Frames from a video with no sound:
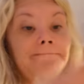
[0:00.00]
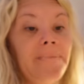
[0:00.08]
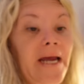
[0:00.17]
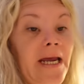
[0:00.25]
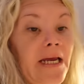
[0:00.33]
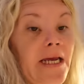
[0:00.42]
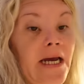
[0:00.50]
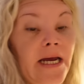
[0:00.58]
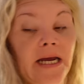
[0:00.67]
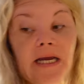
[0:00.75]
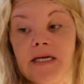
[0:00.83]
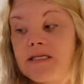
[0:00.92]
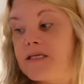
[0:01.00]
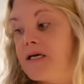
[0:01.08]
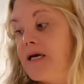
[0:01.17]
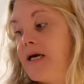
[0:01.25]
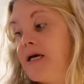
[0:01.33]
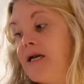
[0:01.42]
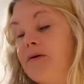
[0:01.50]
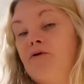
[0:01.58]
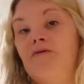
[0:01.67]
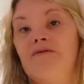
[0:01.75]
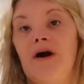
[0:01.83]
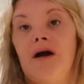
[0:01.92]
pancakes, and I'm
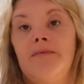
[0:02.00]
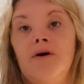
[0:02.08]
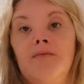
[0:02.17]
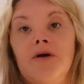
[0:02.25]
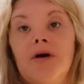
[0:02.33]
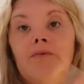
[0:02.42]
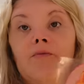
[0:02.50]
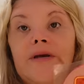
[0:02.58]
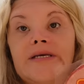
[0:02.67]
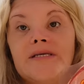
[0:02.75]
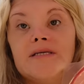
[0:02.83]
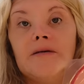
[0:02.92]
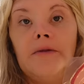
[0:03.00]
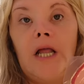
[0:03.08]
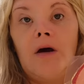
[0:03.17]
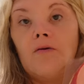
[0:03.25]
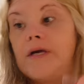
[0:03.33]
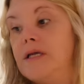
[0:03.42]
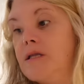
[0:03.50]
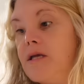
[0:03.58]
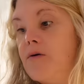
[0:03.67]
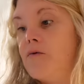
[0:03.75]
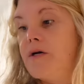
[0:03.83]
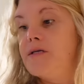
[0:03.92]
gonna fry up a couple pieces of bologna.
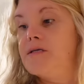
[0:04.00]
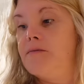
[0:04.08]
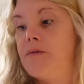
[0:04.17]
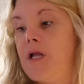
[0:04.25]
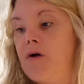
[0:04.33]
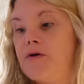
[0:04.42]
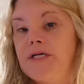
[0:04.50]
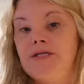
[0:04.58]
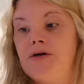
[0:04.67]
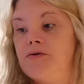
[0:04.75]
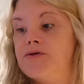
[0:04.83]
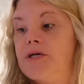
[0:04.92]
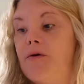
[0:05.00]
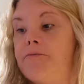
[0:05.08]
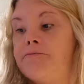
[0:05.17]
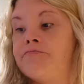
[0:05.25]
They wanted some bologna too, so.